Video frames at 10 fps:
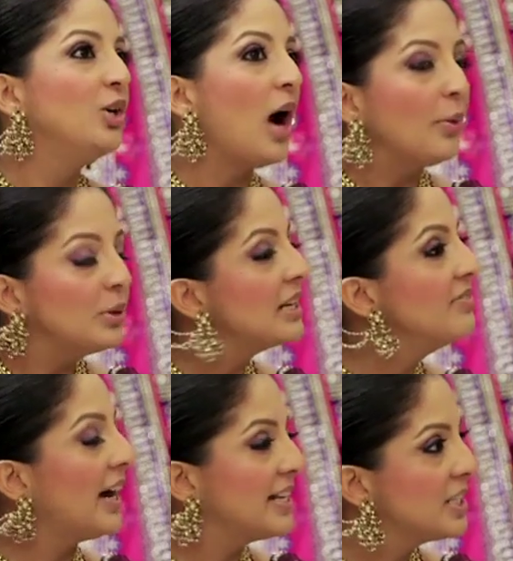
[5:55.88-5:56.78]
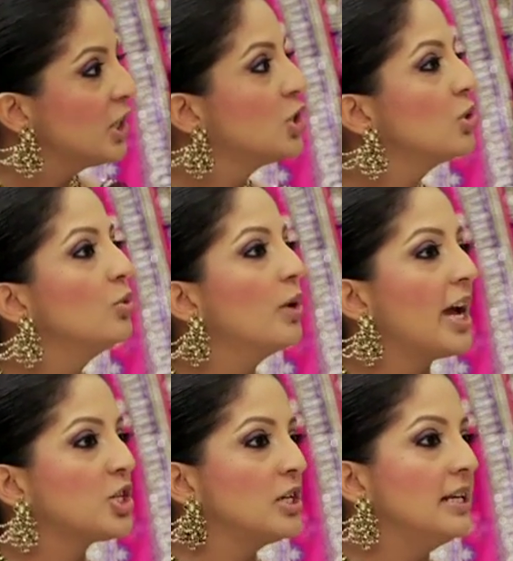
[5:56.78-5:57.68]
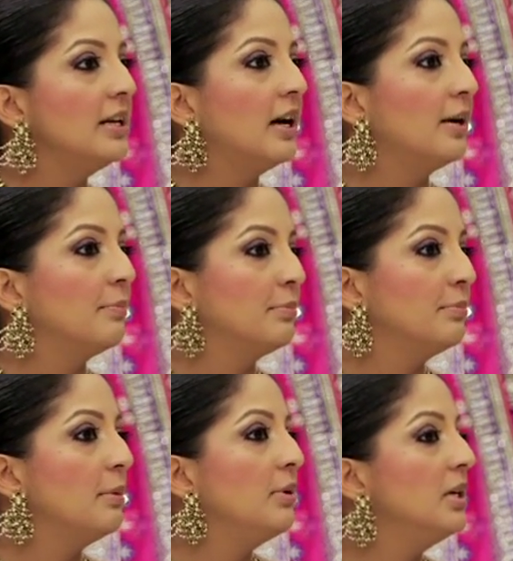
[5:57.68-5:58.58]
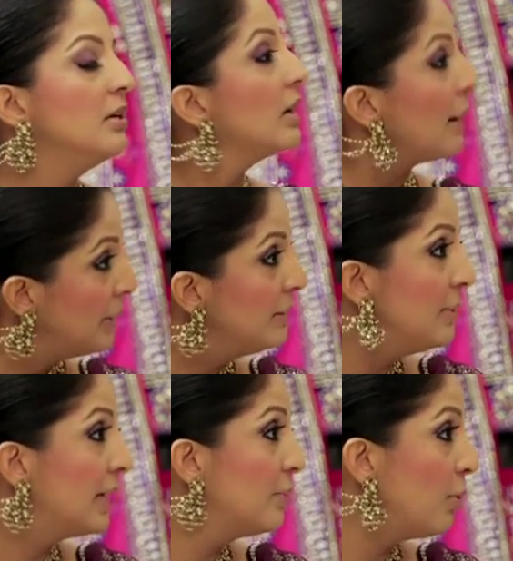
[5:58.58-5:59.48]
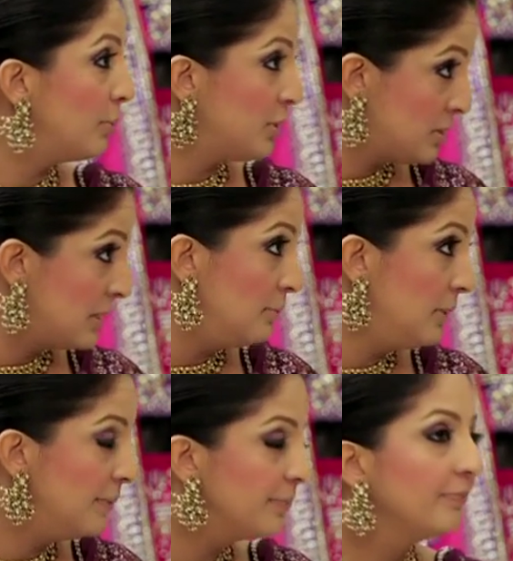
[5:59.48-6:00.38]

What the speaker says: You know, I would advise her to actually maybe come in, make an appointment to see me,